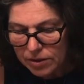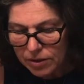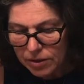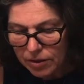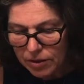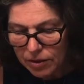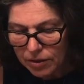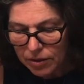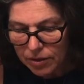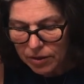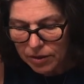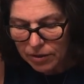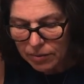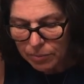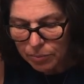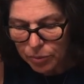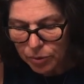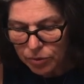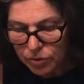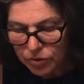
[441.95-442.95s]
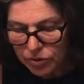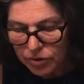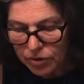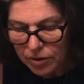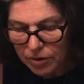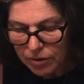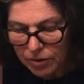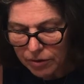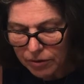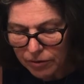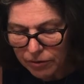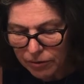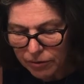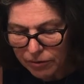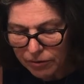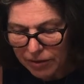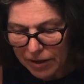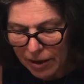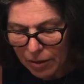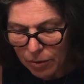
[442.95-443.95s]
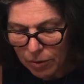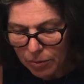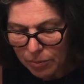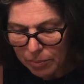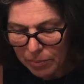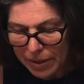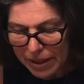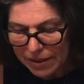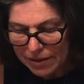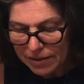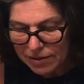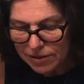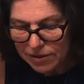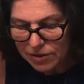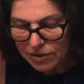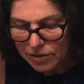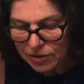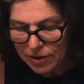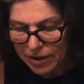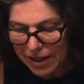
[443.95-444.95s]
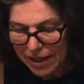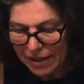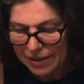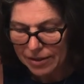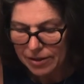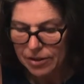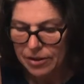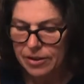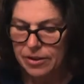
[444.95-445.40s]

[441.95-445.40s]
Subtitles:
you're going to put the flower petals together